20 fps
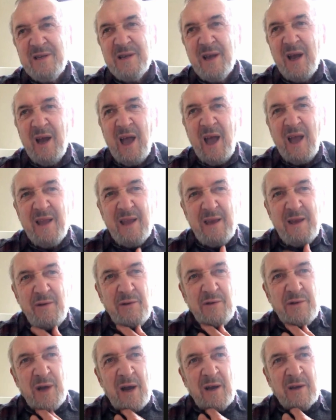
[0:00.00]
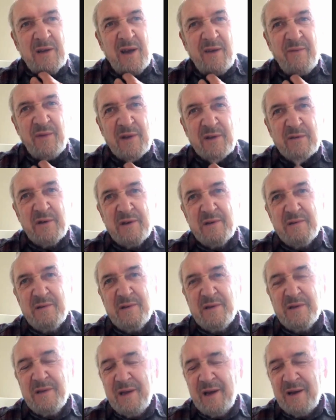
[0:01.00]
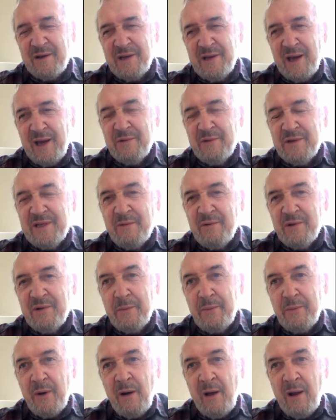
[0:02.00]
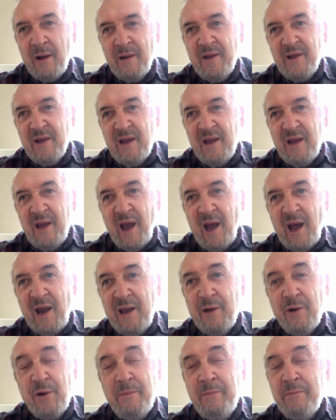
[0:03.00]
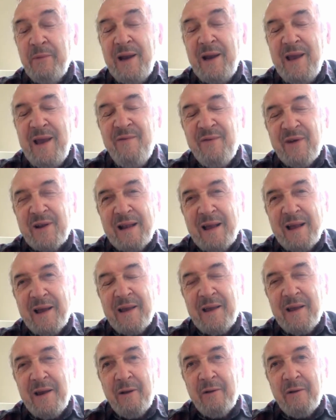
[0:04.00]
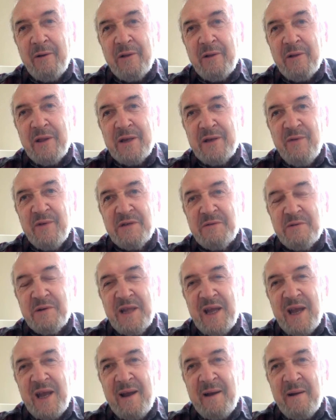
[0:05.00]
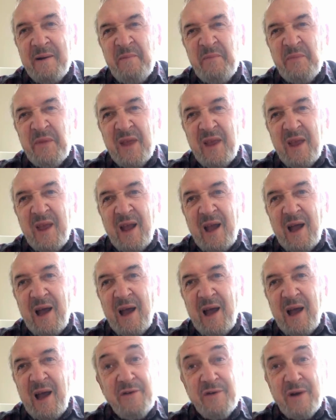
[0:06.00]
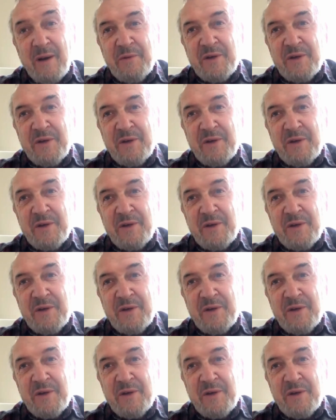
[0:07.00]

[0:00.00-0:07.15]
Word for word: he says, "Hey, you're Don Gibbons," when, you know, Don was there with the ball. And he couldn't believe it, like, you know, the two of us were there. And he